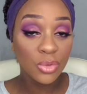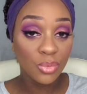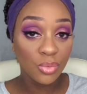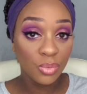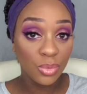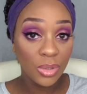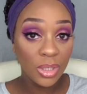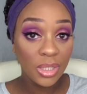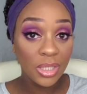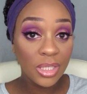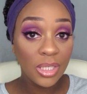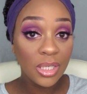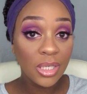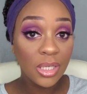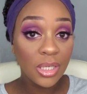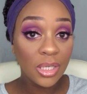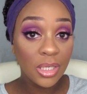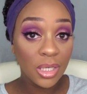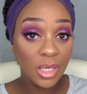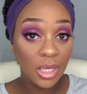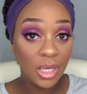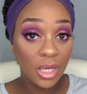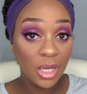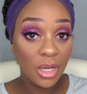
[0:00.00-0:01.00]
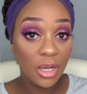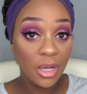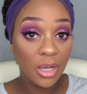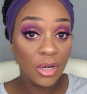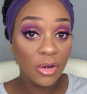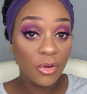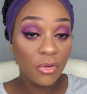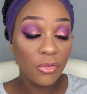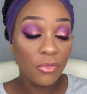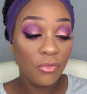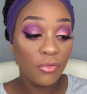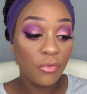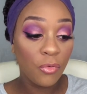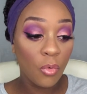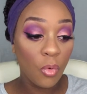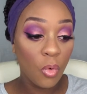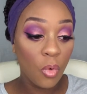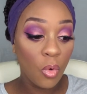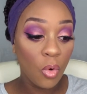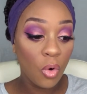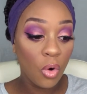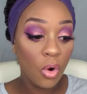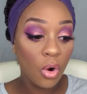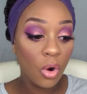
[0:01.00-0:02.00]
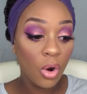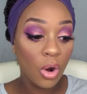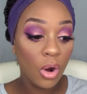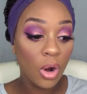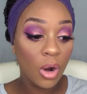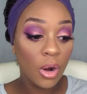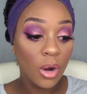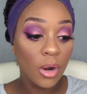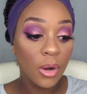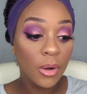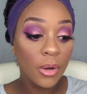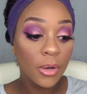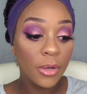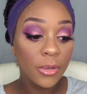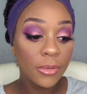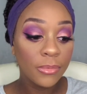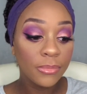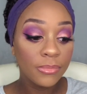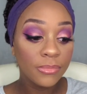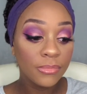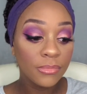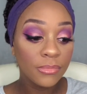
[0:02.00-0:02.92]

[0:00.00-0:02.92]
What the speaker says: is really good for